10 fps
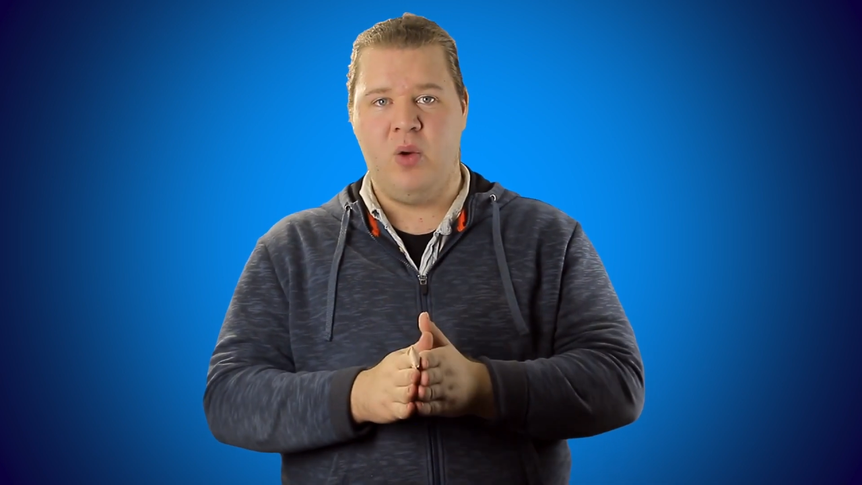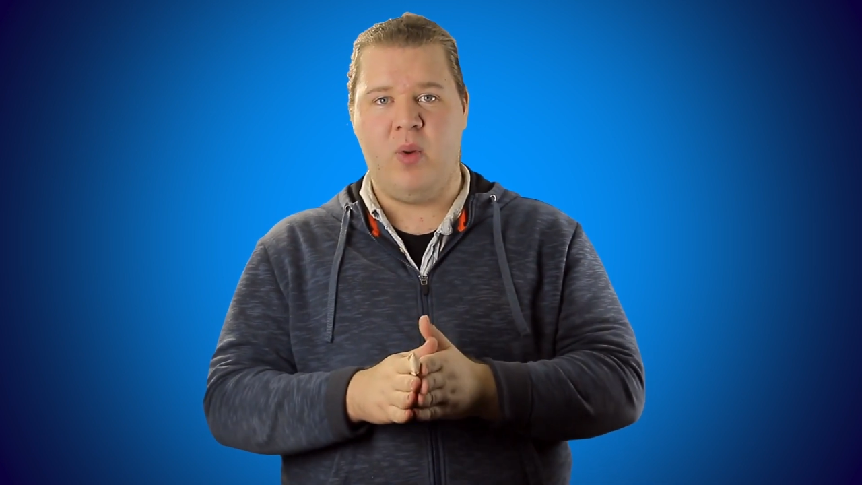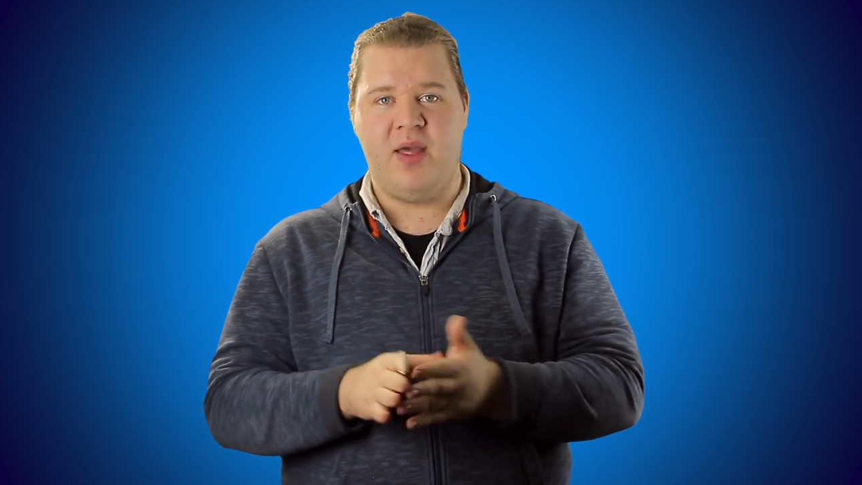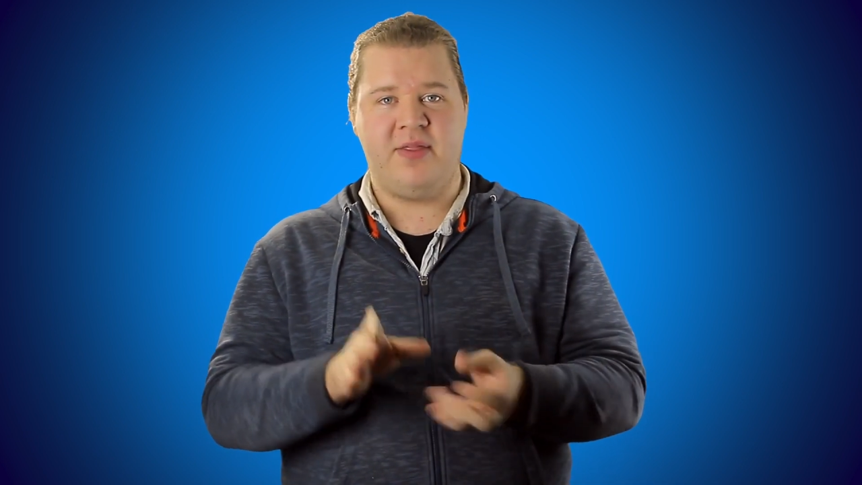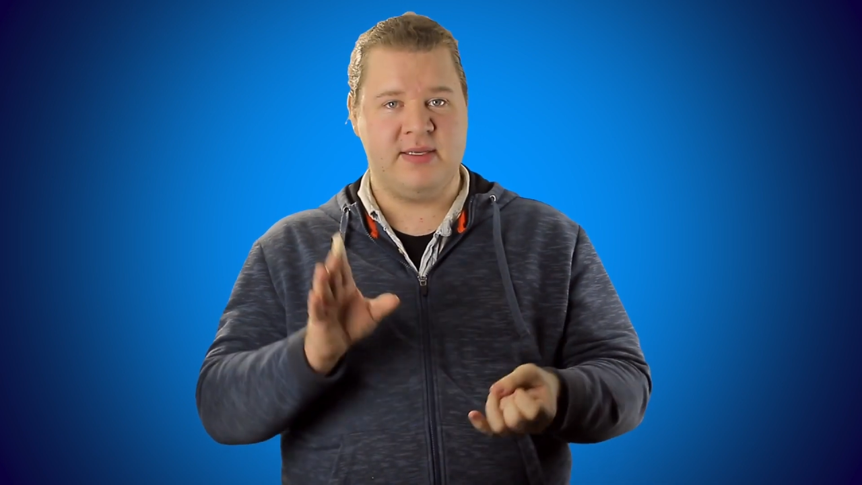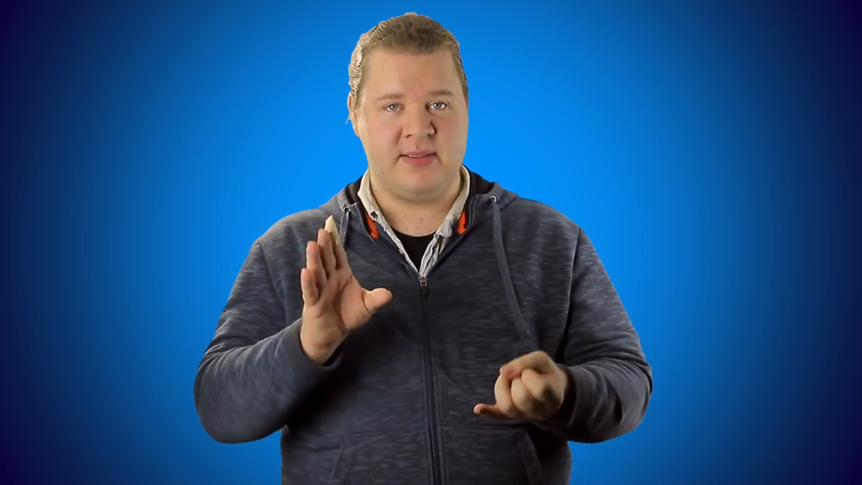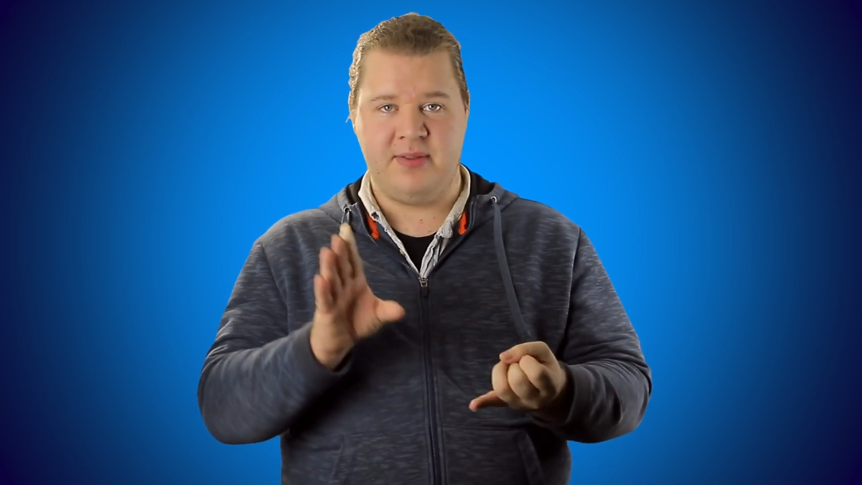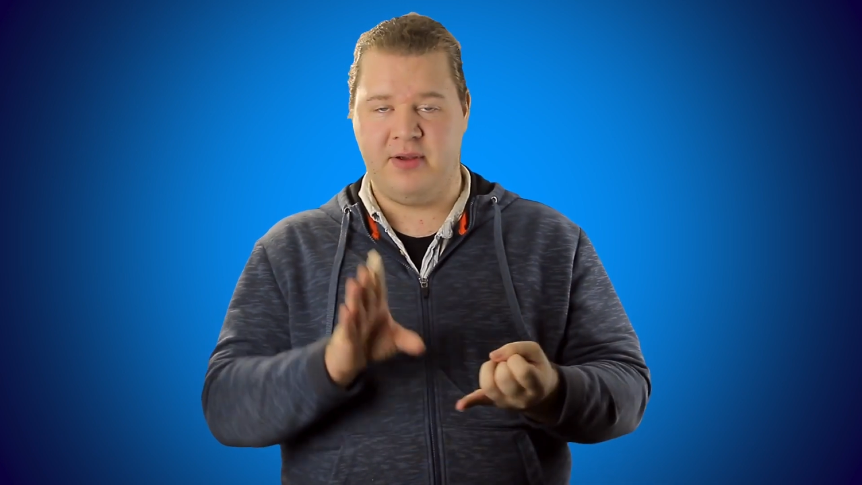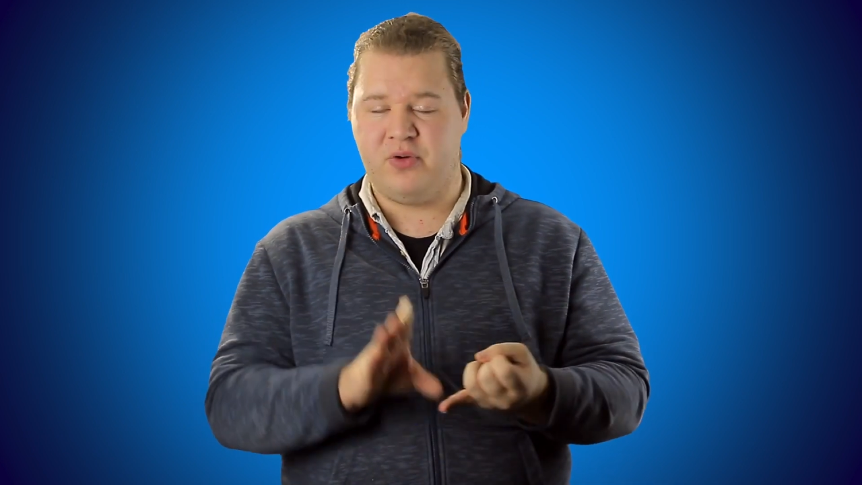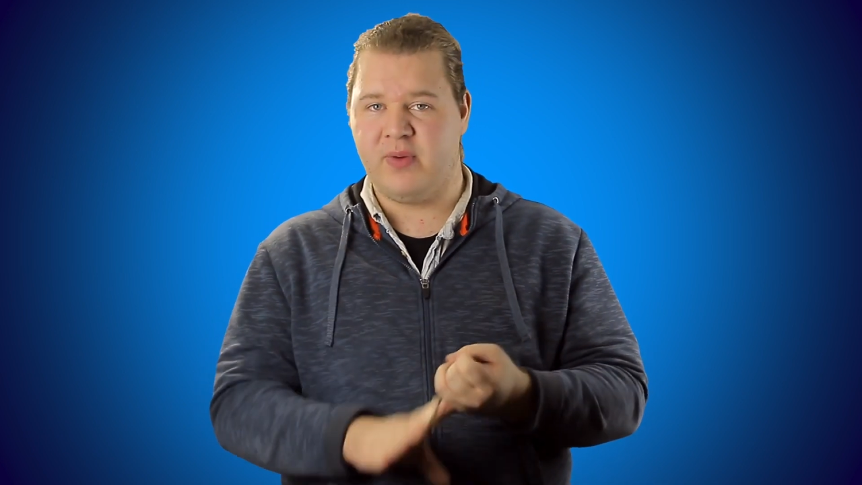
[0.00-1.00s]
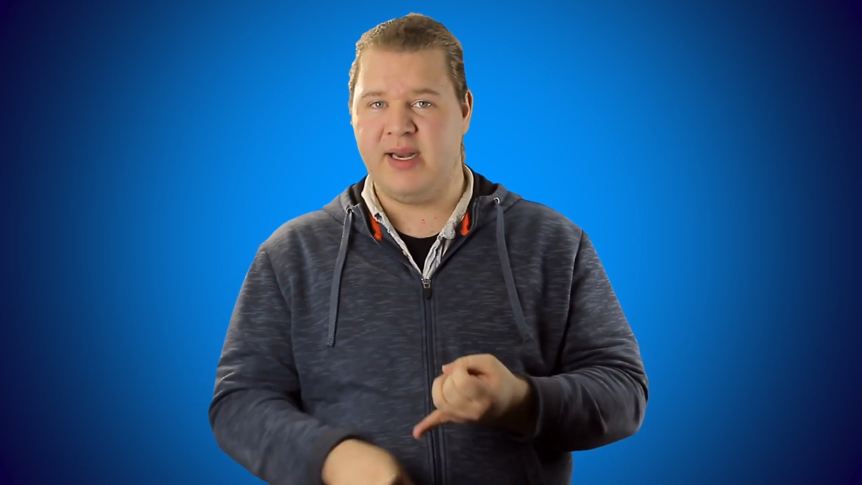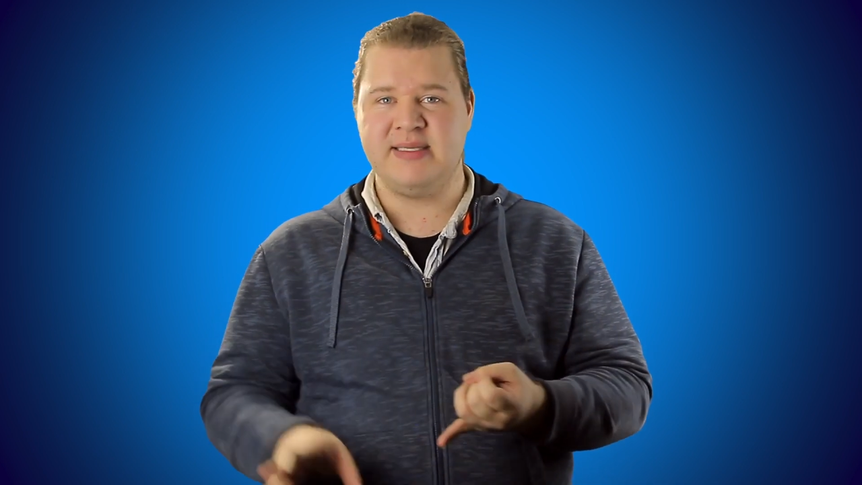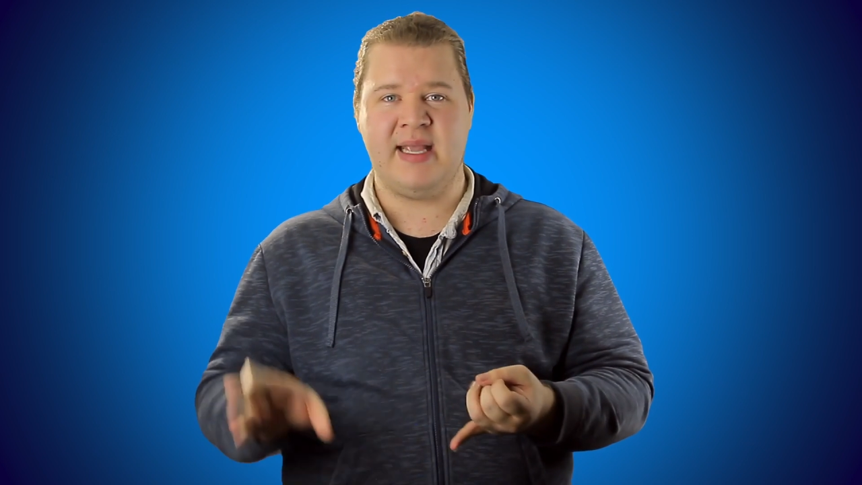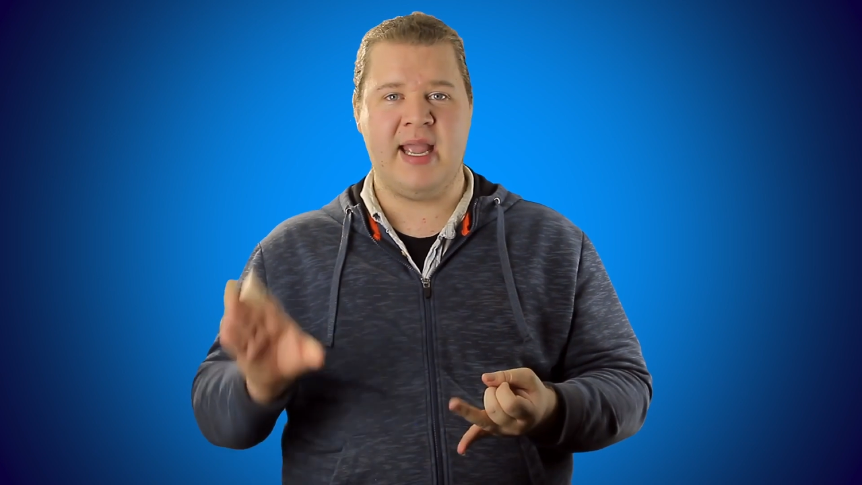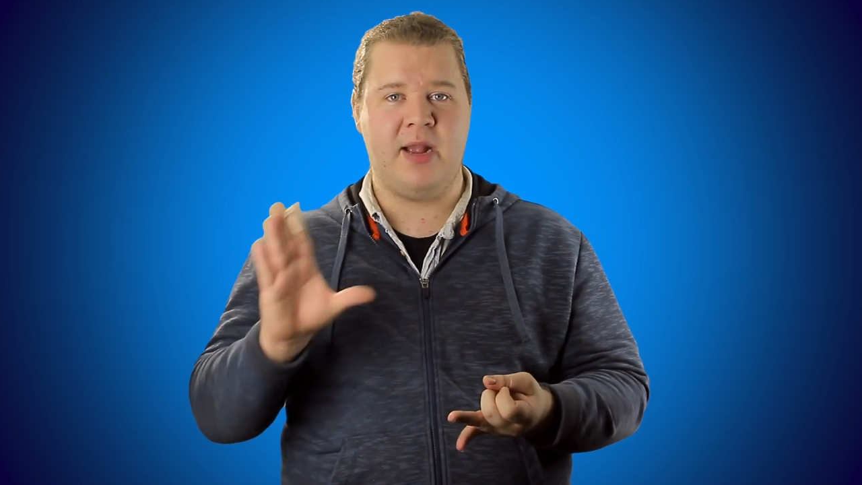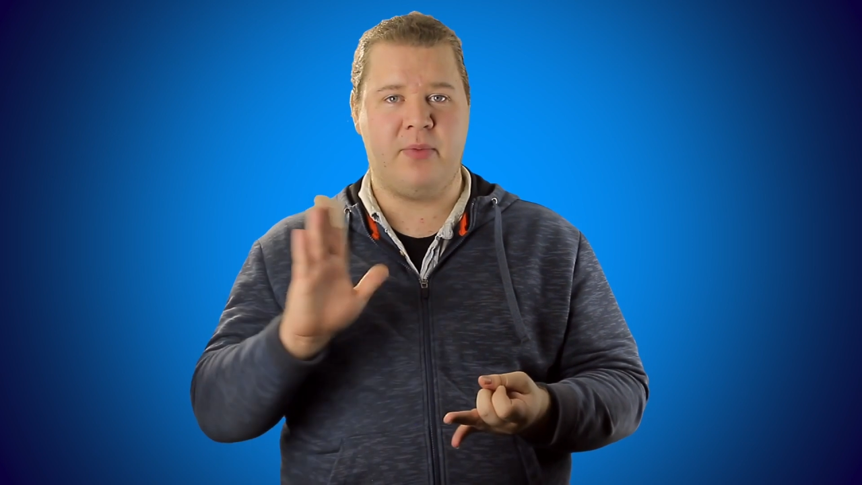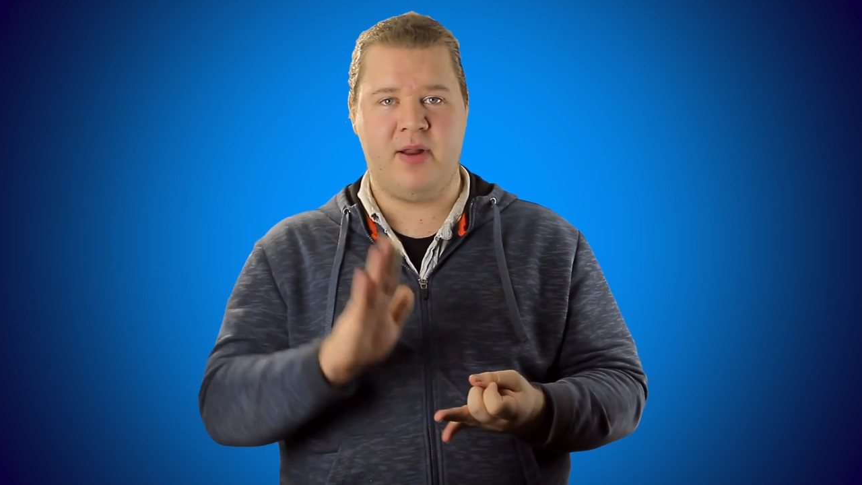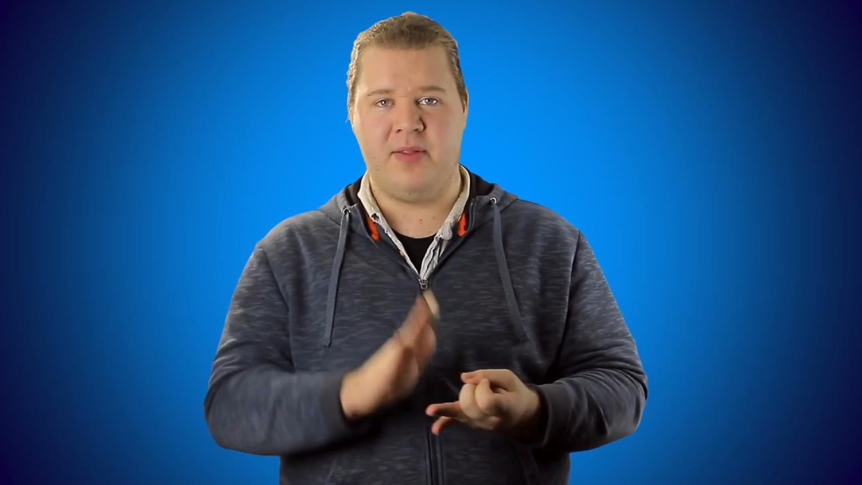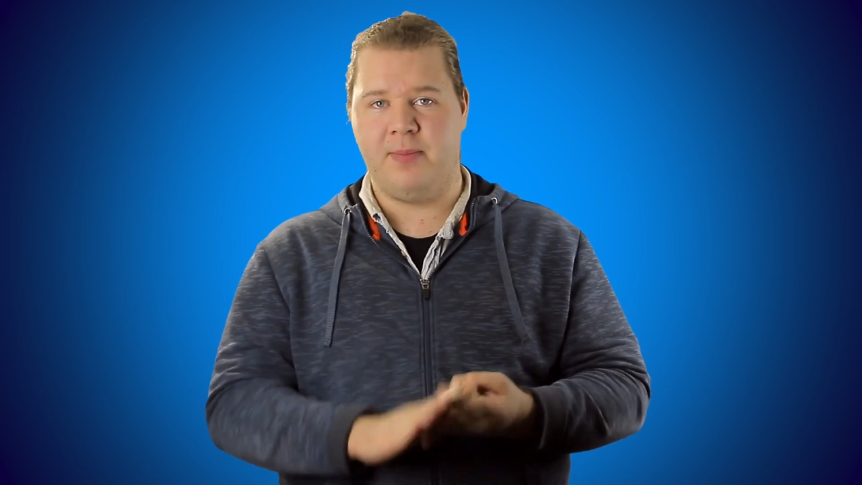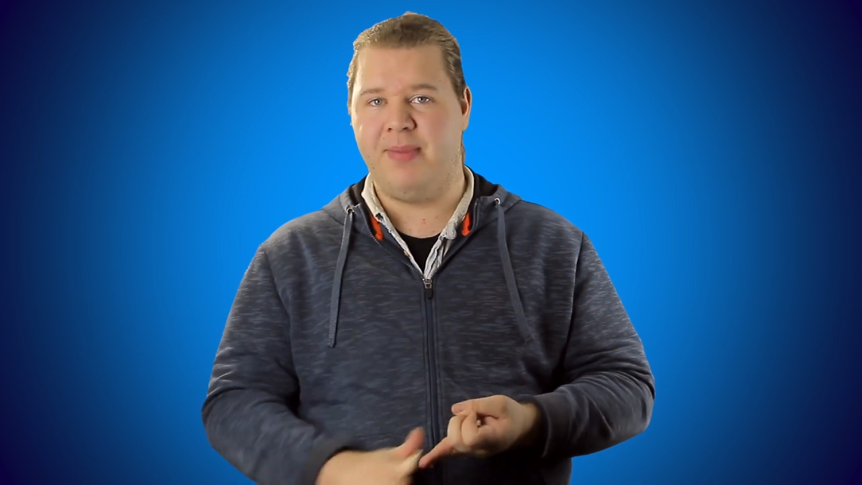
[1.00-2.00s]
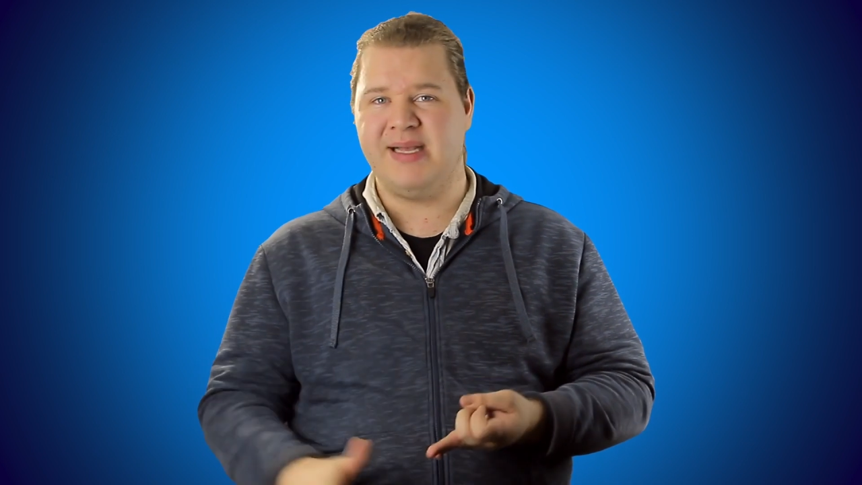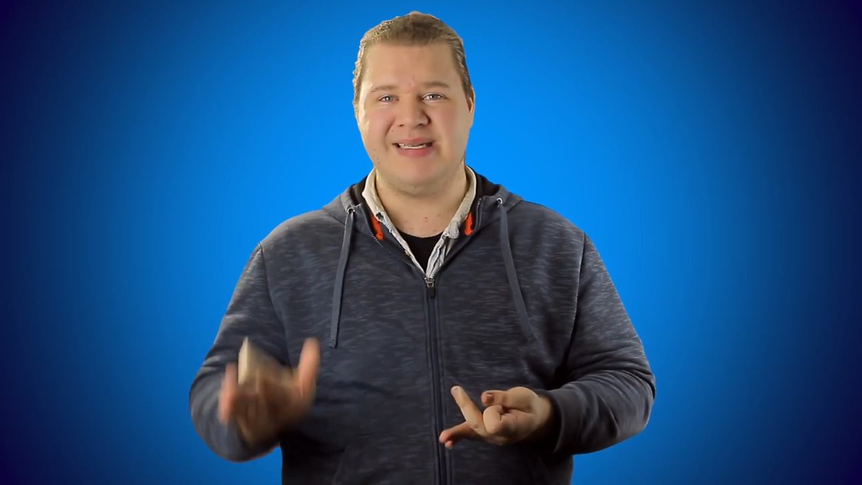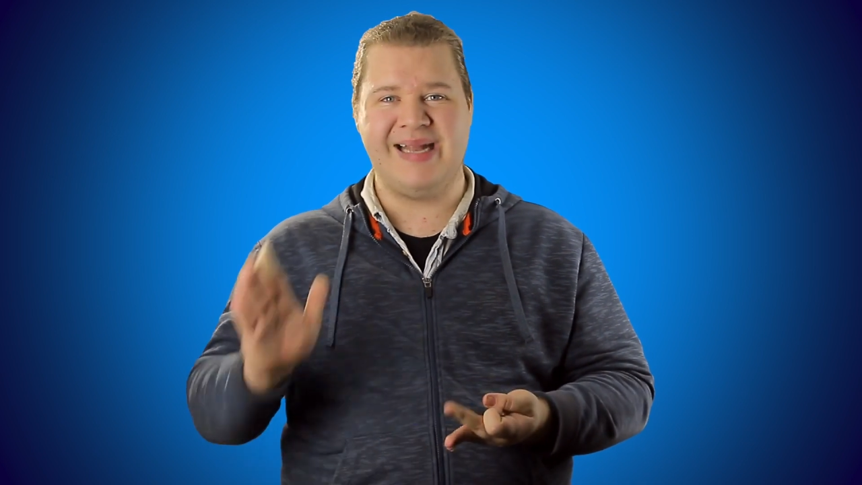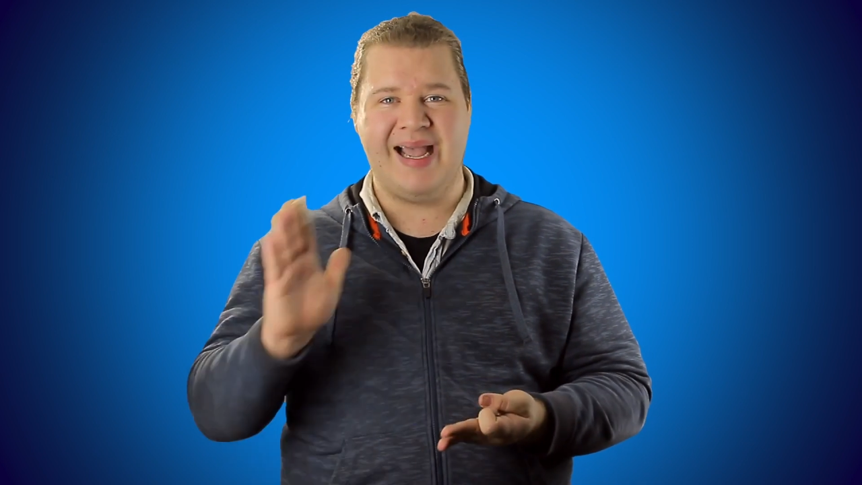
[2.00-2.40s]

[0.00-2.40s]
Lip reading: with some of the greatest camera and the best